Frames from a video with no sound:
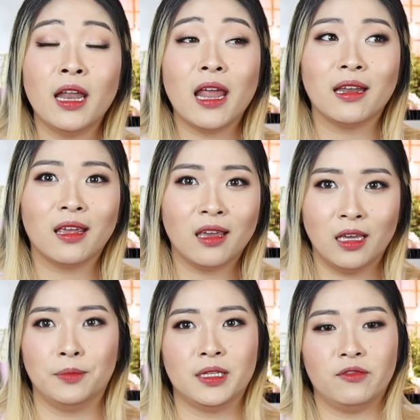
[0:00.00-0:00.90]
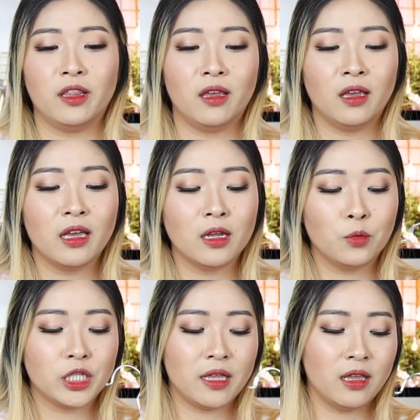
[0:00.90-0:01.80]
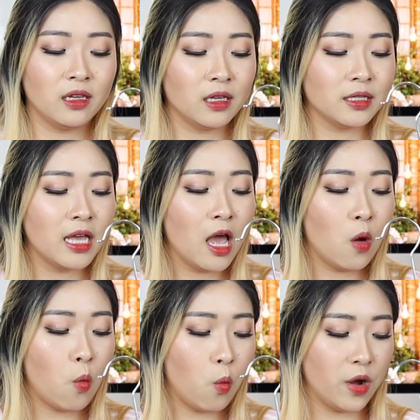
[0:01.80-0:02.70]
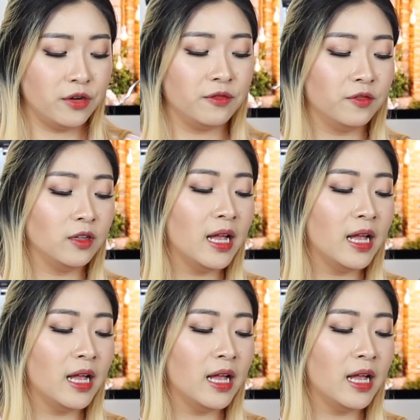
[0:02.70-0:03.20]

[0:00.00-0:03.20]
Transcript: and keeps everything in, which I think is wonderful.